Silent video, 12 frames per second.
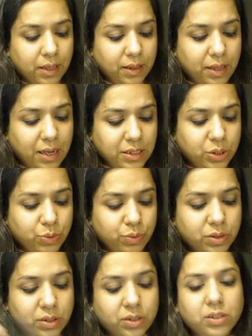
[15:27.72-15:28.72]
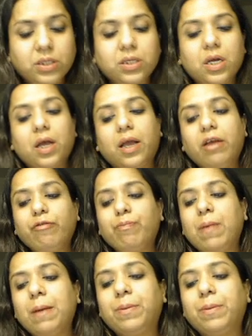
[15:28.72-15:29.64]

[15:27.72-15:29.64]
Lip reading: Then students, if my